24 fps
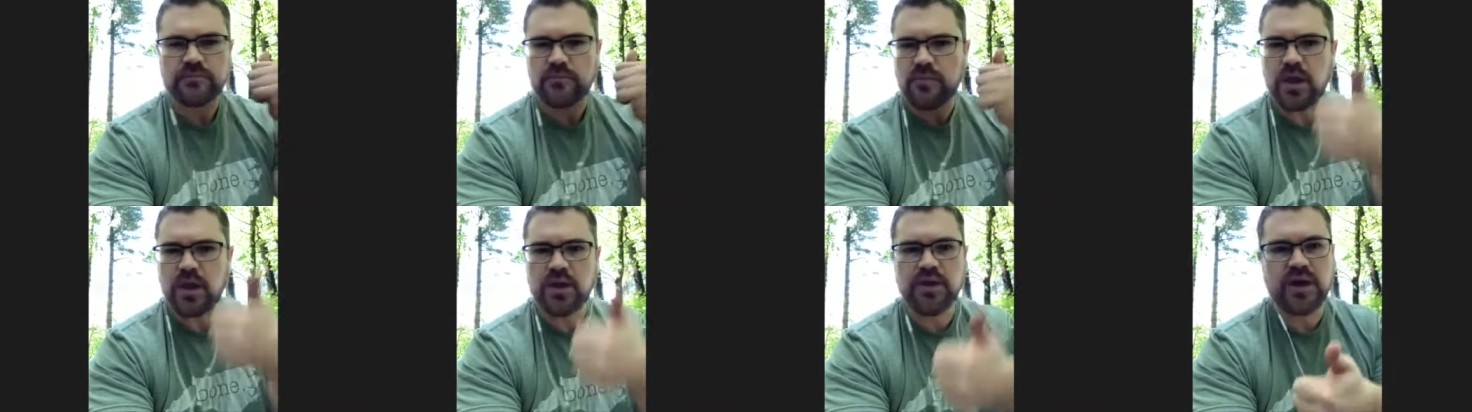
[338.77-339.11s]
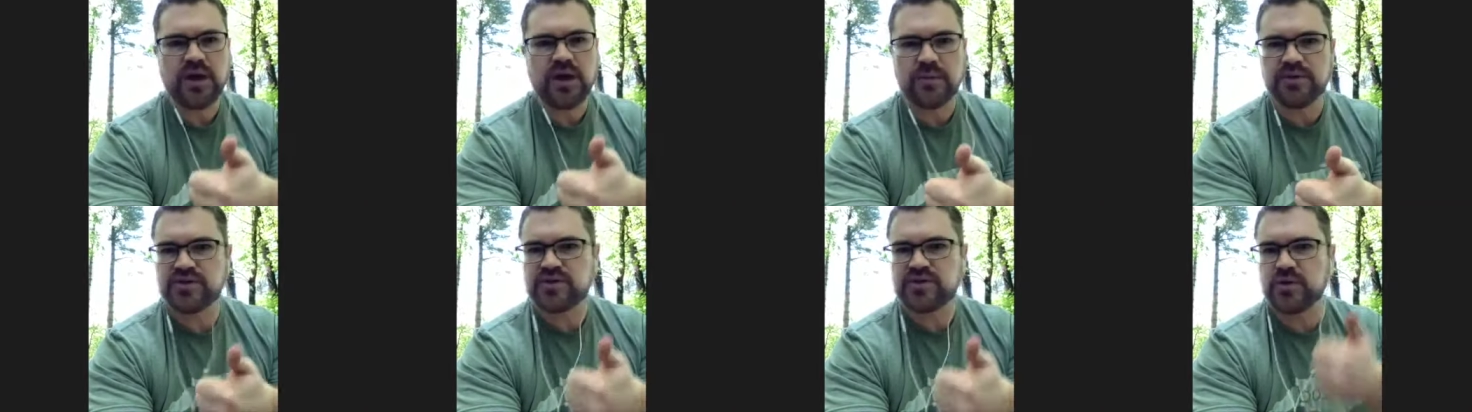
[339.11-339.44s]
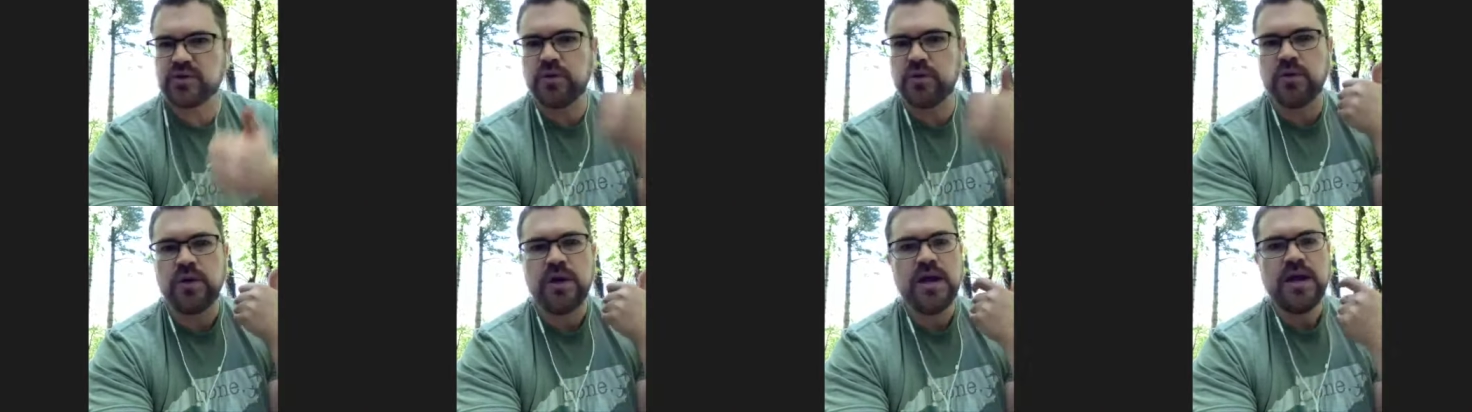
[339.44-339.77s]
you come to
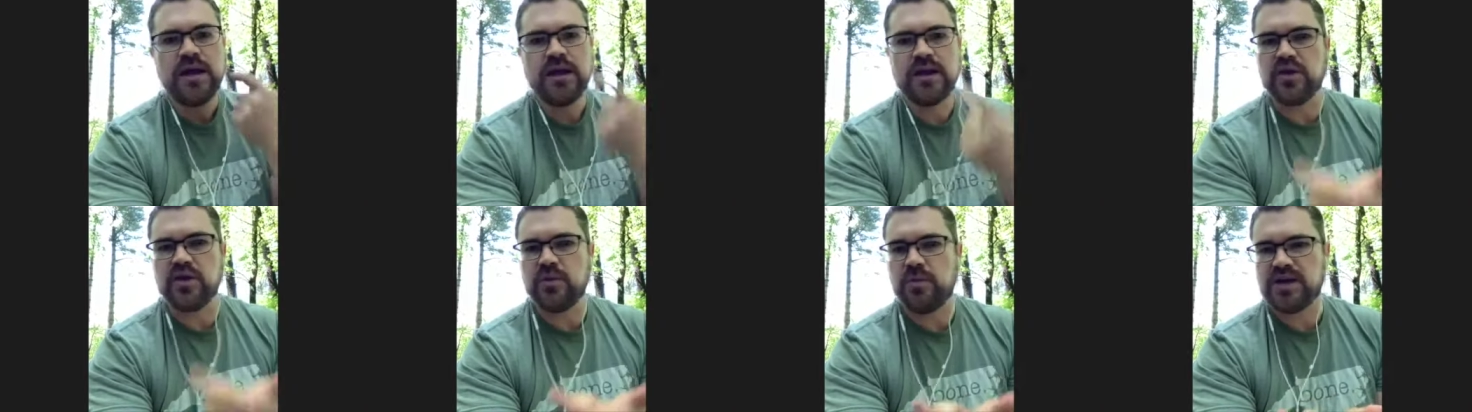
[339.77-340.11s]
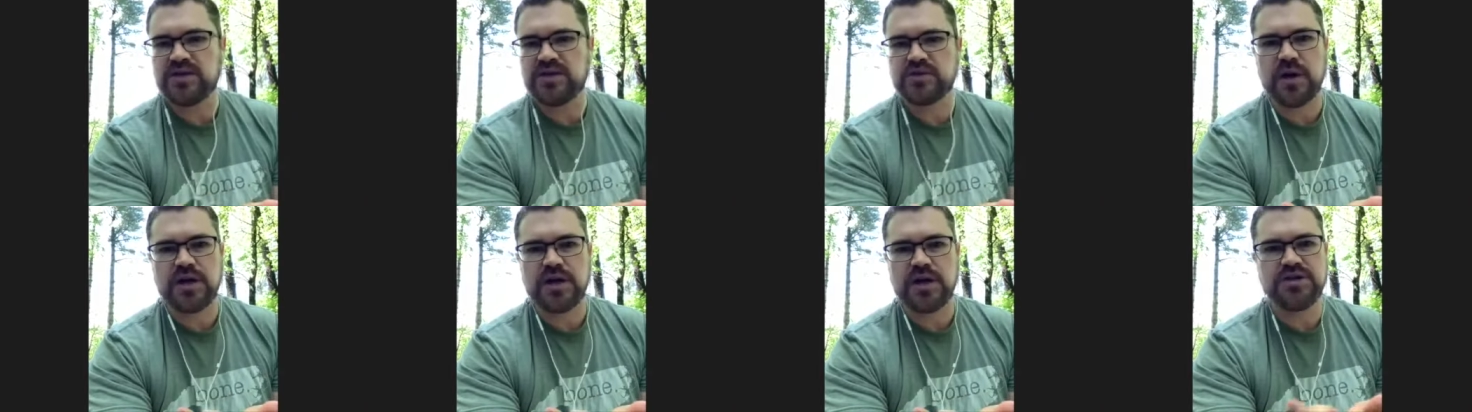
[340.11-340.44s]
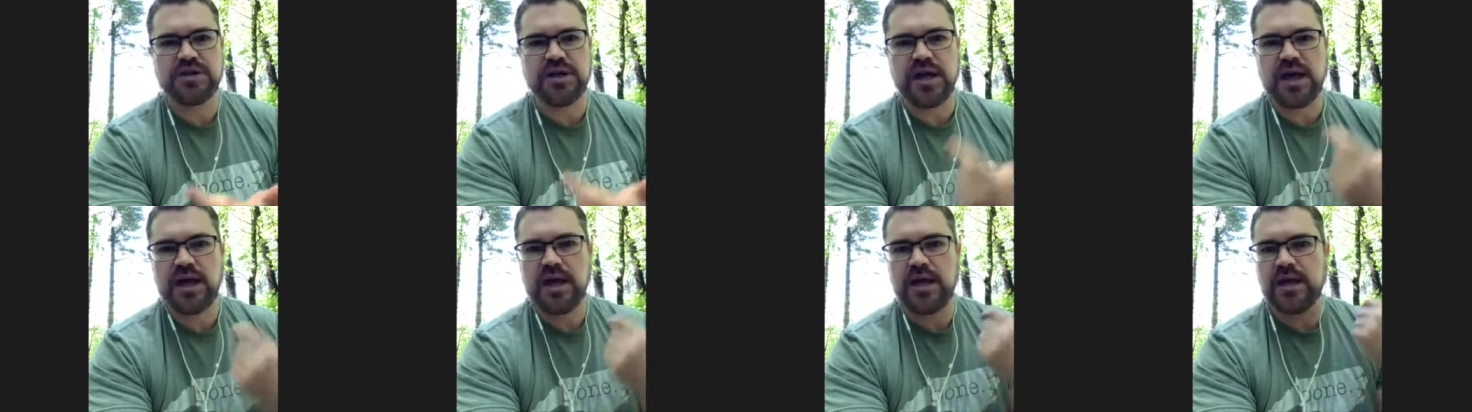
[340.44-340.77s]
school, get the best grade you
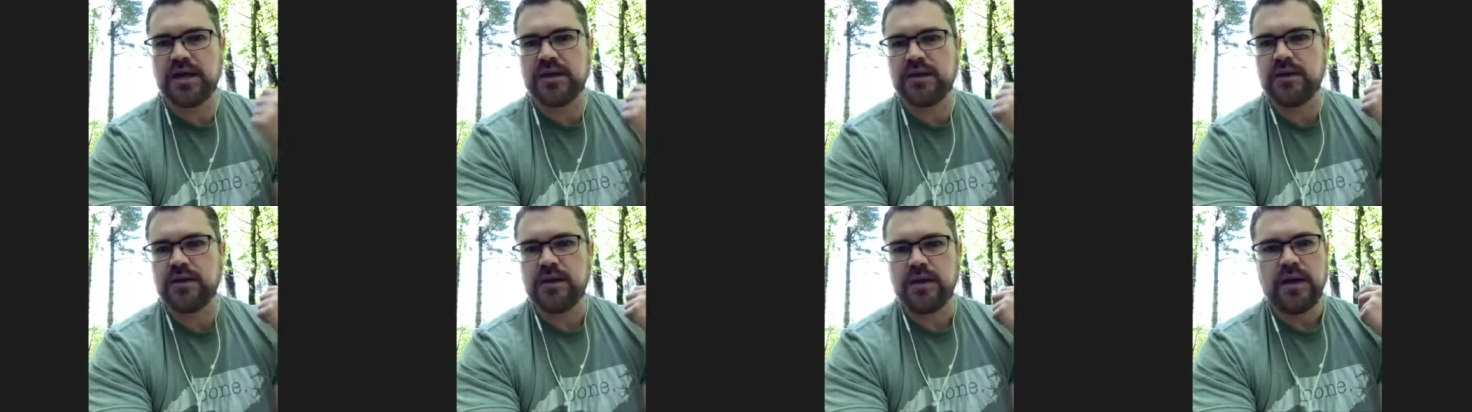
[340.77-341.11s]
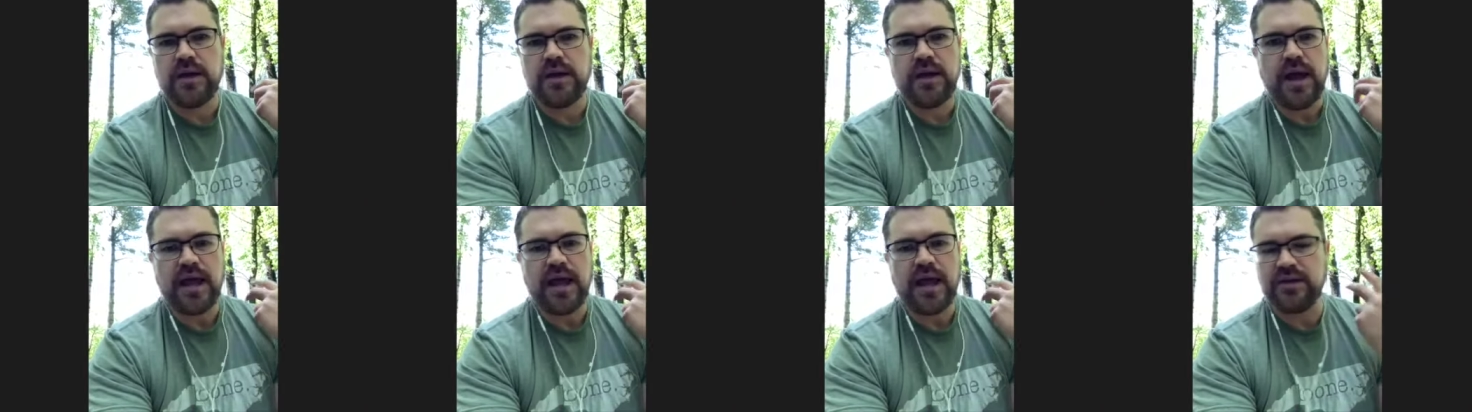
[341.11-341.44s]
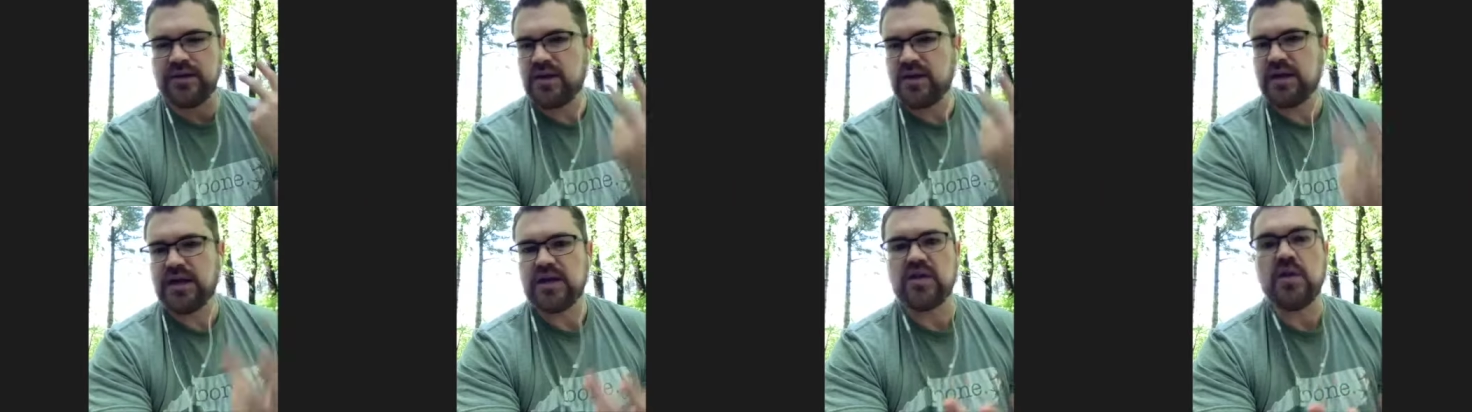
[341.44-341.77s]
can, and
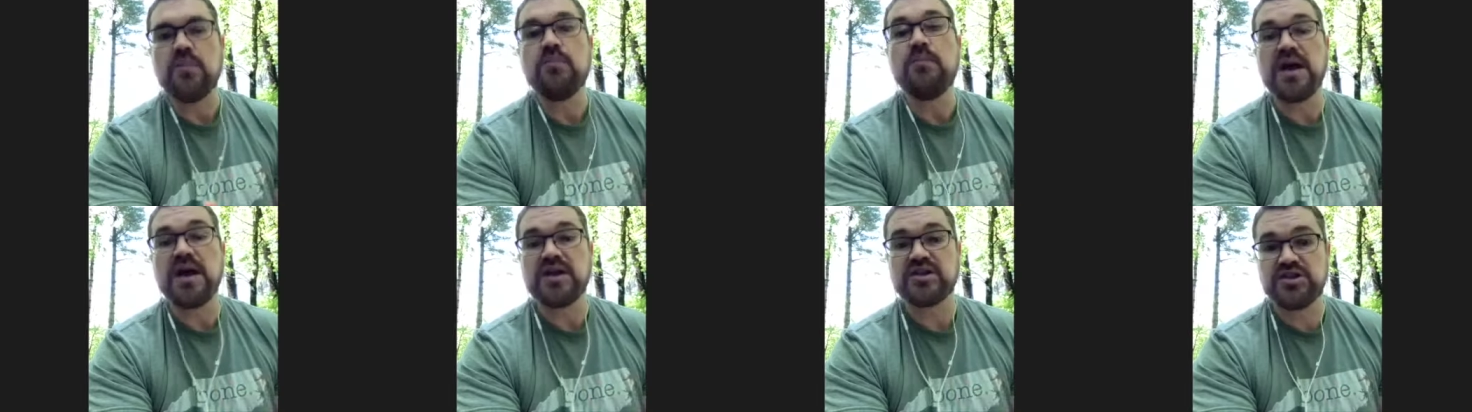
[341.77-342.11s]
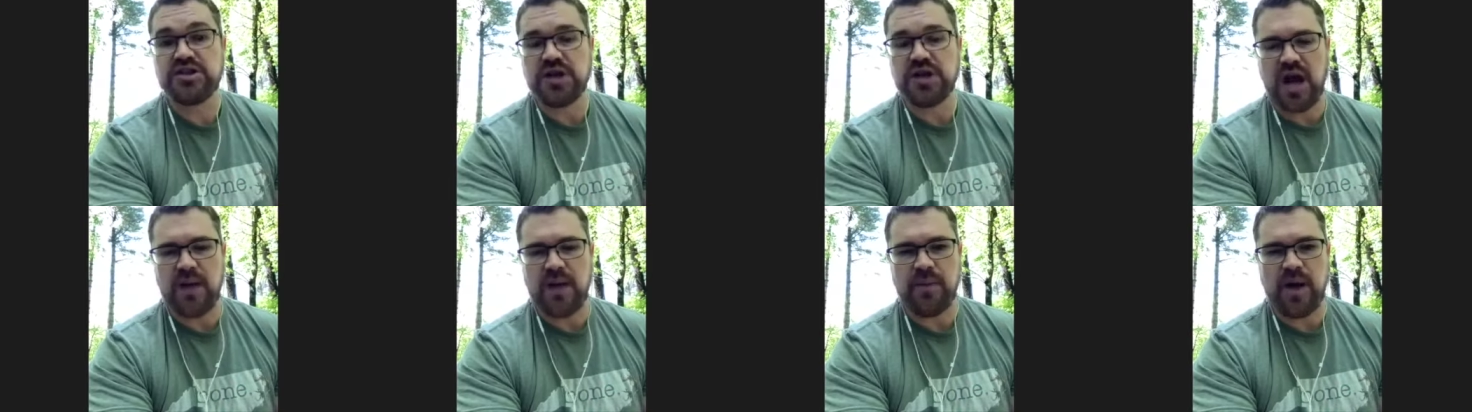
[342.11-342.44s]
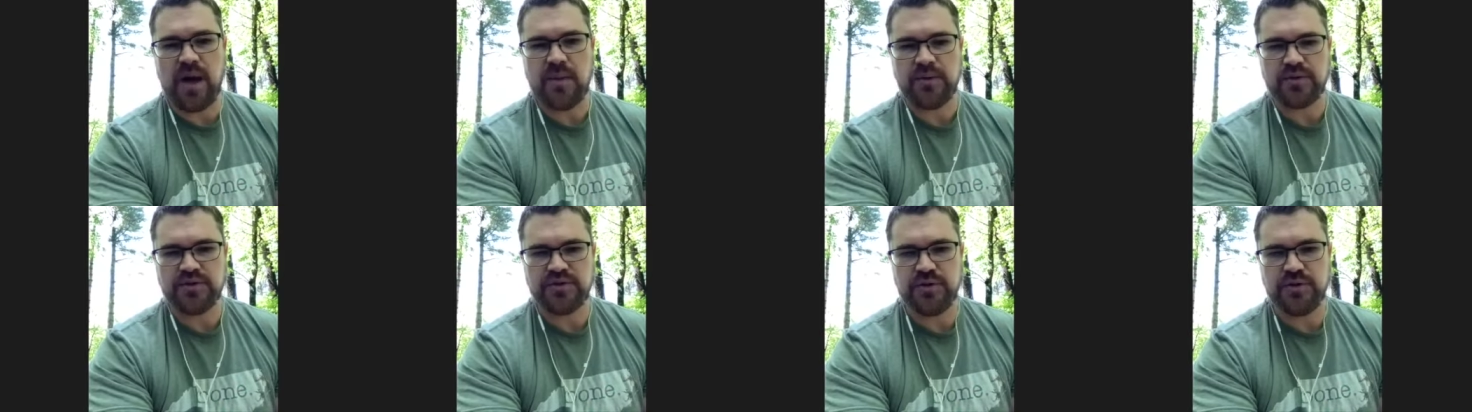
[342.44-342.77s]
then get the best job
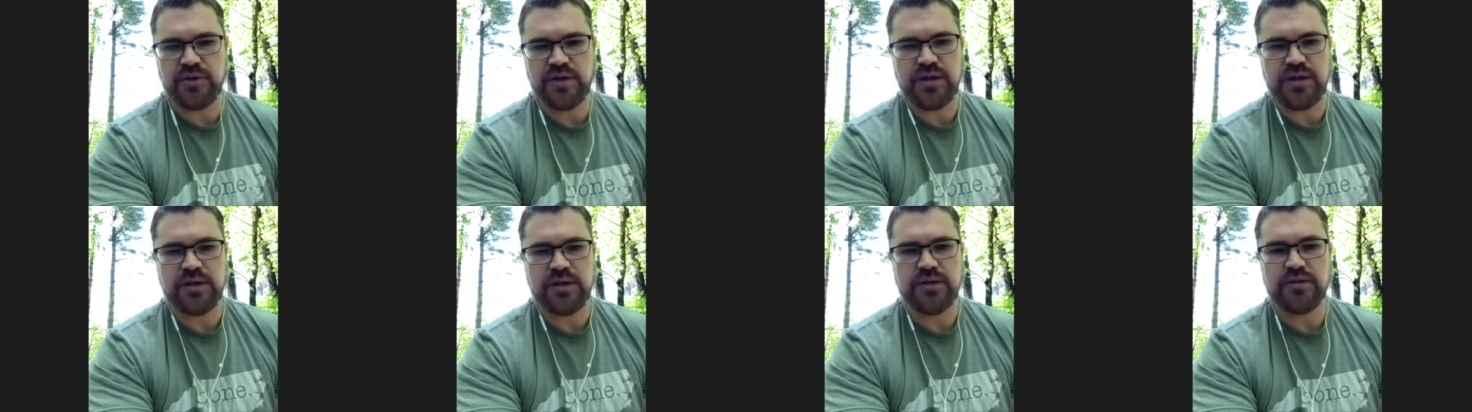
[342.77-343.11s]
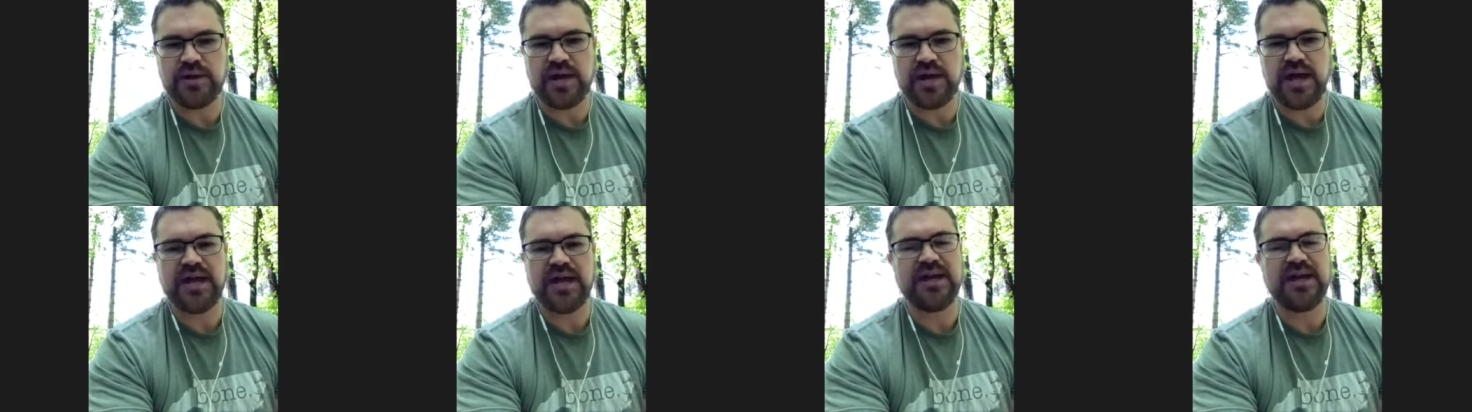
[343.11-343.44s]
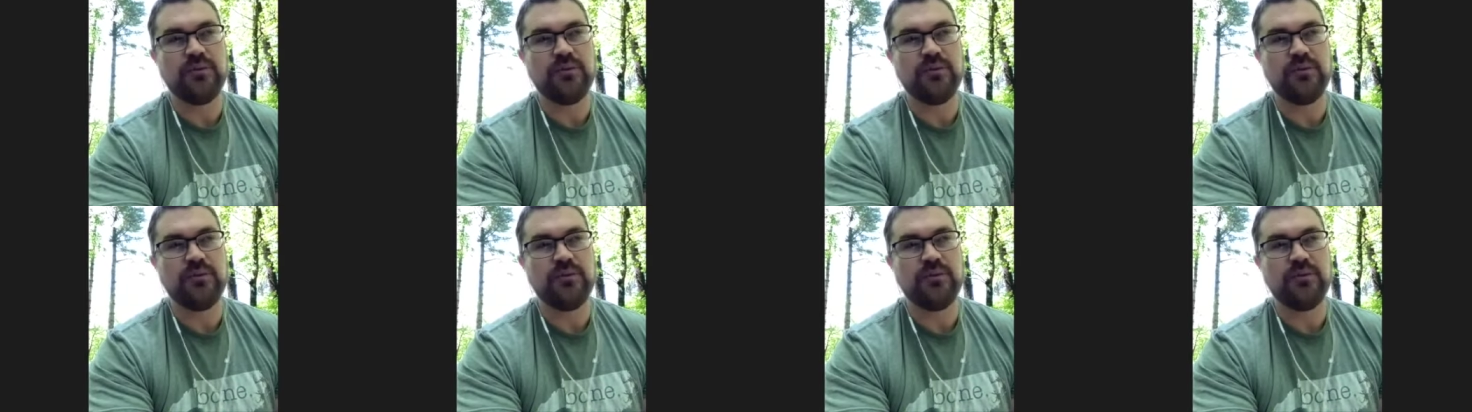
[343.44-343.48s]
opportunity you can.